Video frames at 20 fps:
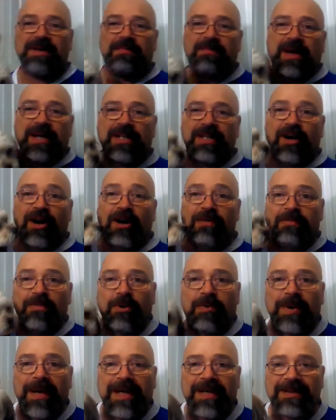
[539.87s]
My dog
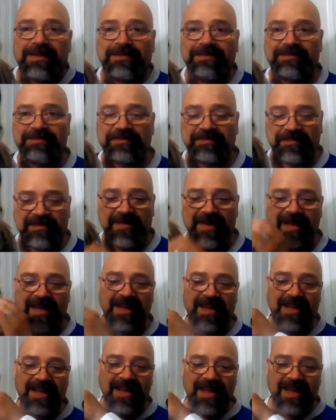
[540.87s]
Boba.
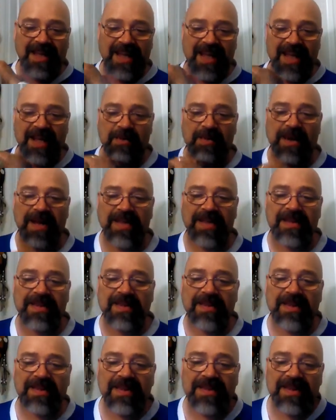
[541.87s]
Anyway,
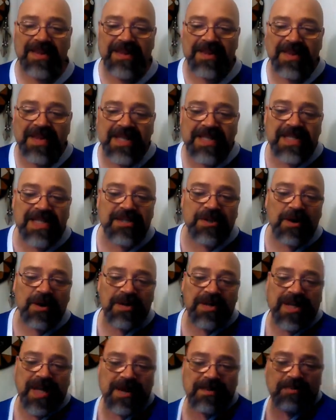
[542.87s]
this is going
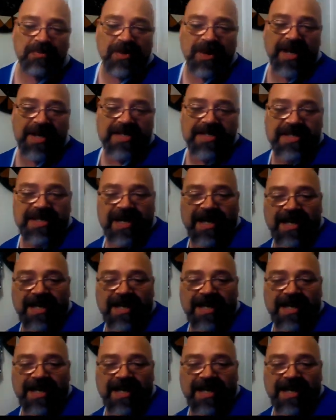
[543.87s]
to take place